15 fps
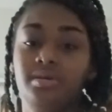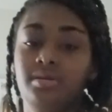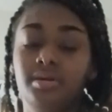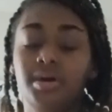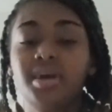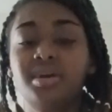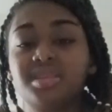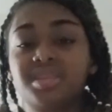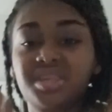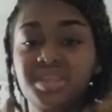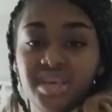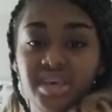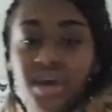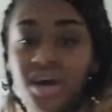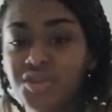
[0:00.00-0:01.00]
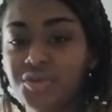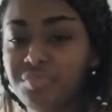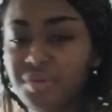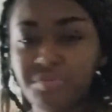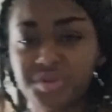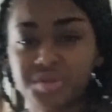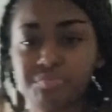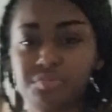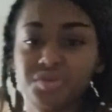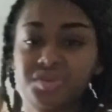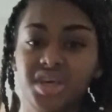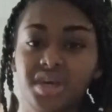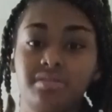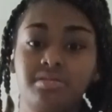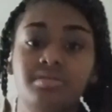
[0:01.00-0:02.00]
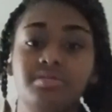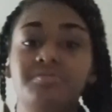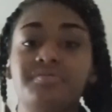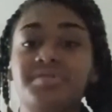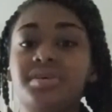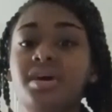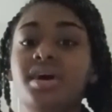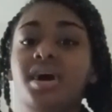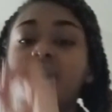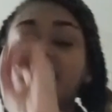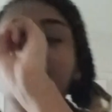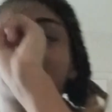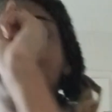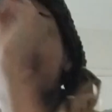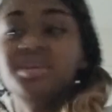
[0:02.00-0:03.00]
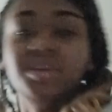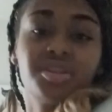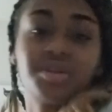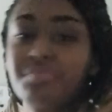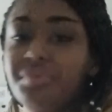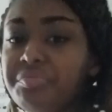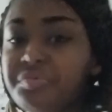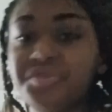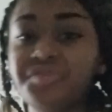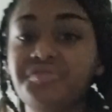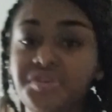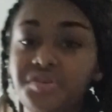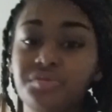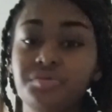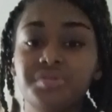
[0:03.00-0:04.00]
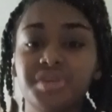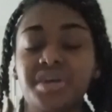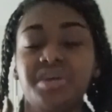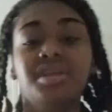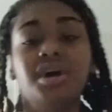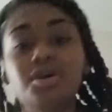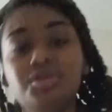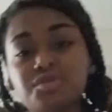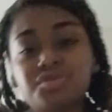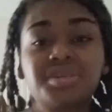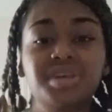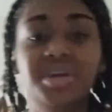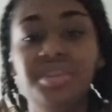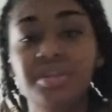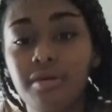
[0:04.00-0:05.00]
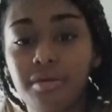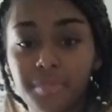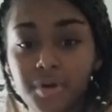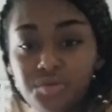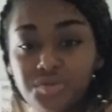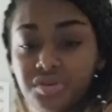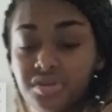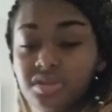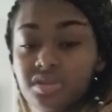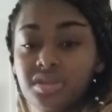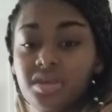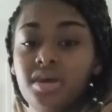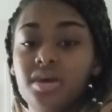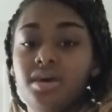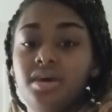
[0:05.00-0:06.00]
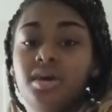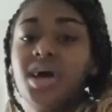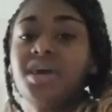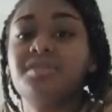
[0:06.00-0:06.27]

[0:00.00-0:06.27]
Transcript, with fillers: I can see other people's perspectives. I can see other people's views. I can understand their emotions. I can